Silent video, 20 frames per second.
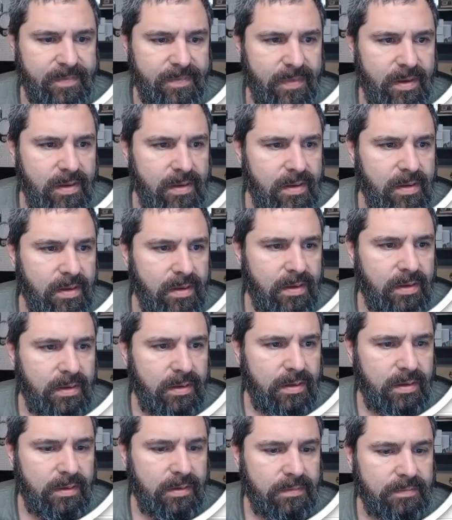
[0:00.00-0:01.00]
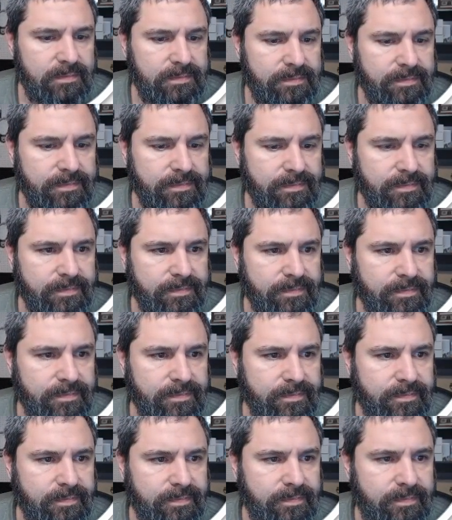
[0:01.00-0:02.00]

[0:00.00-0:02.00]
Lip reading: Nobody speaks.